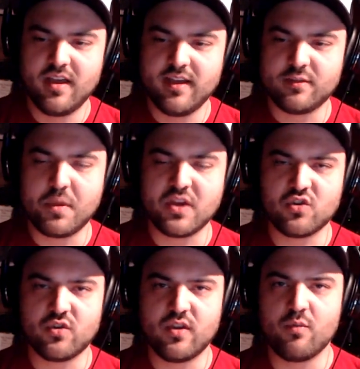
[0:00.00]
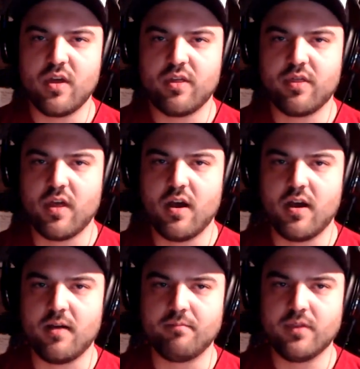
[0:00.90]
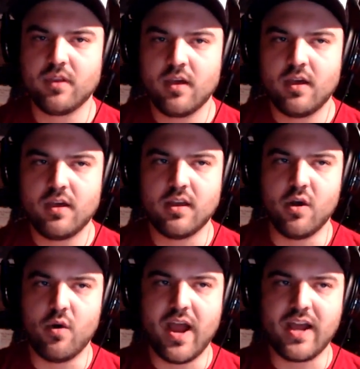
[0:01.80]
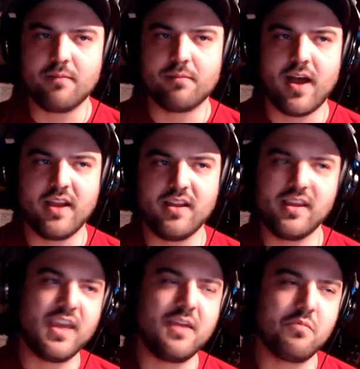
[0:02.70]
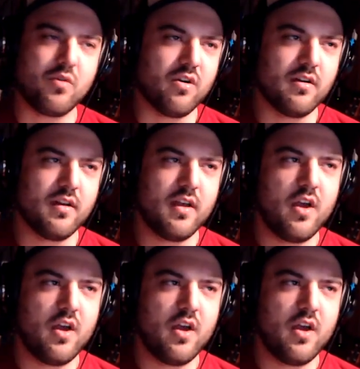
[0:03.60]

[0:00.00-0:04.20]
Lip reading: especially with, hiding behind a keyboard,